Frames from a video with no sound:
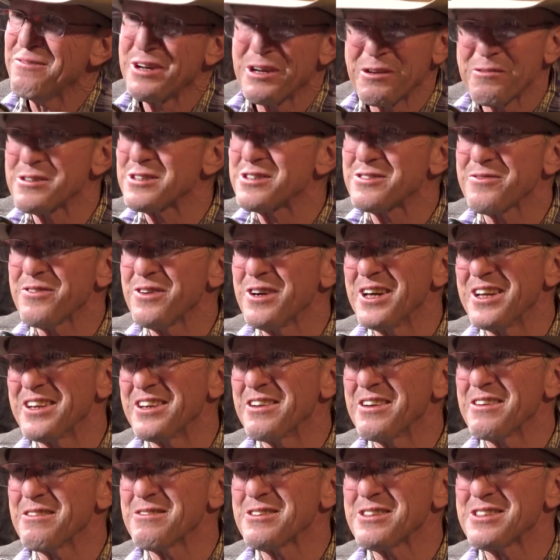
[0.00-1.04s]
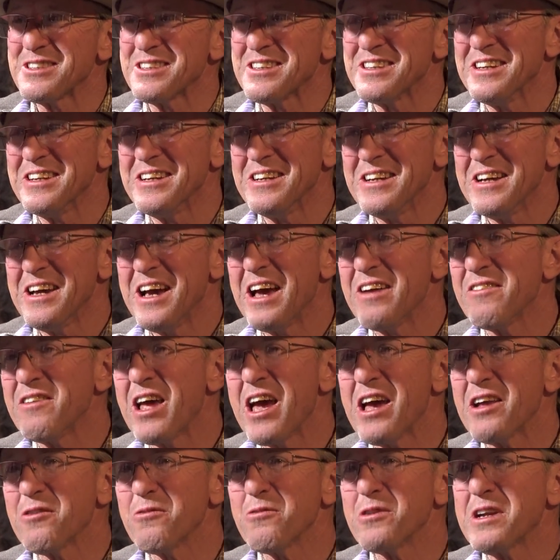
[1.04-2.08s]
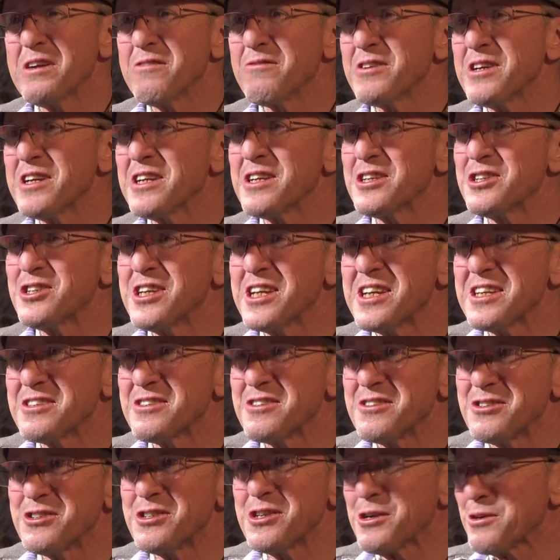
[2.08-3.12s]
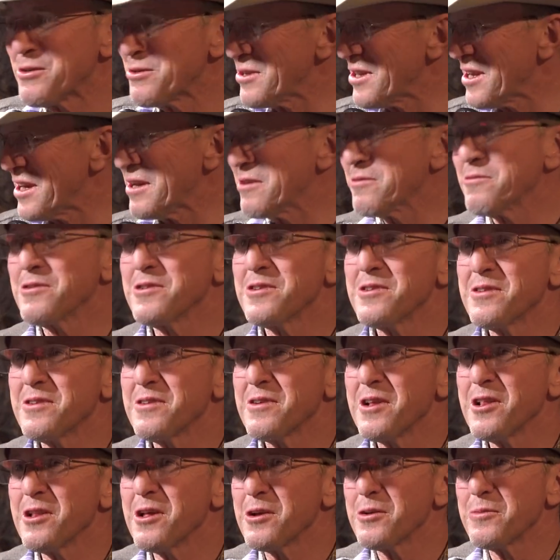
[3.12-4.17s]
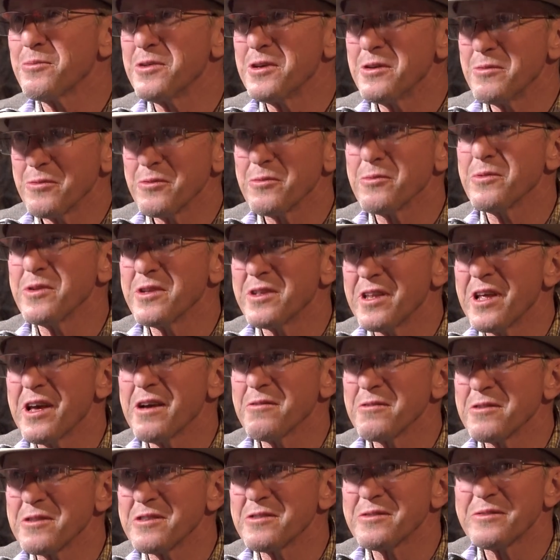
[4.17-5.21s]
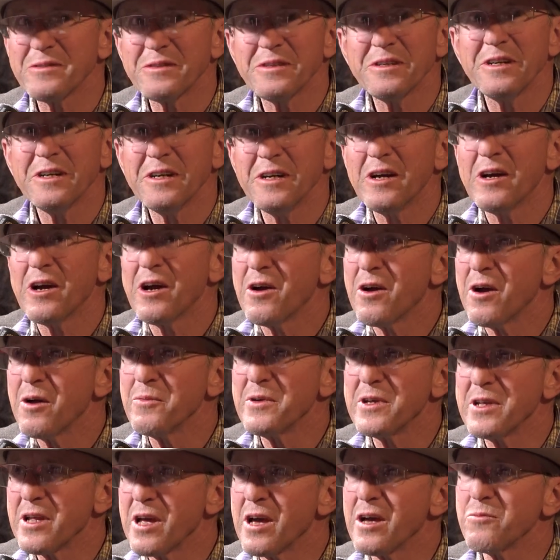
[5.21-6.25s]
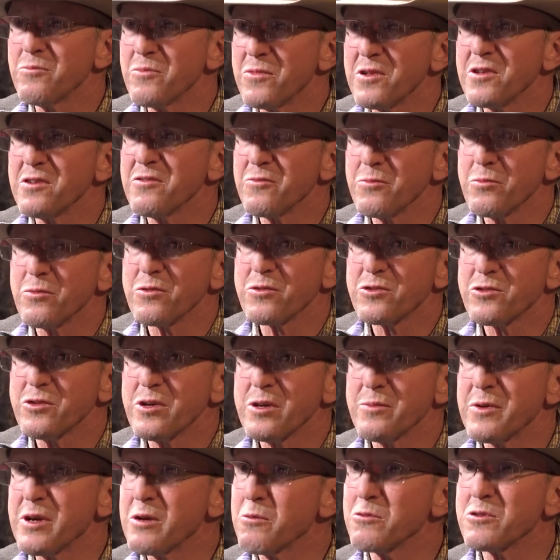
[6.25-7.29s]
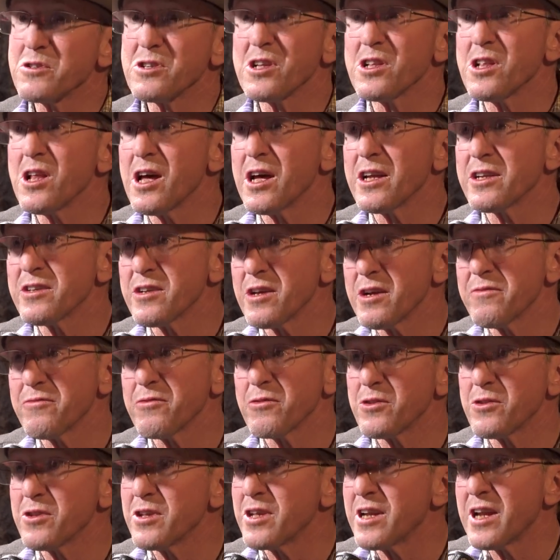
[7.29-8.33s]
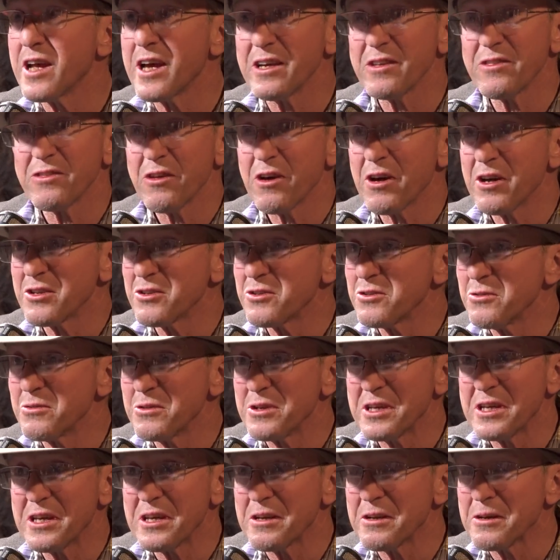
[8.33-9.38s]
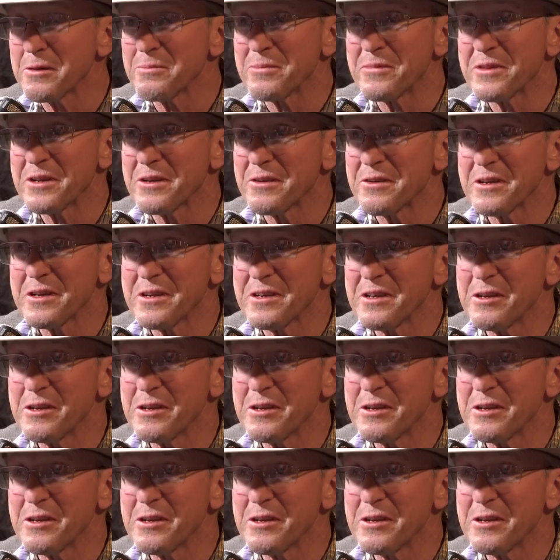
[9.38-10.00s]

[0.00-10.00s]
But it was fun. I don't ever get a chance to share that with a lot of people, but that was, unbelievable trip. It was a lot tougher than I thought too to get up there.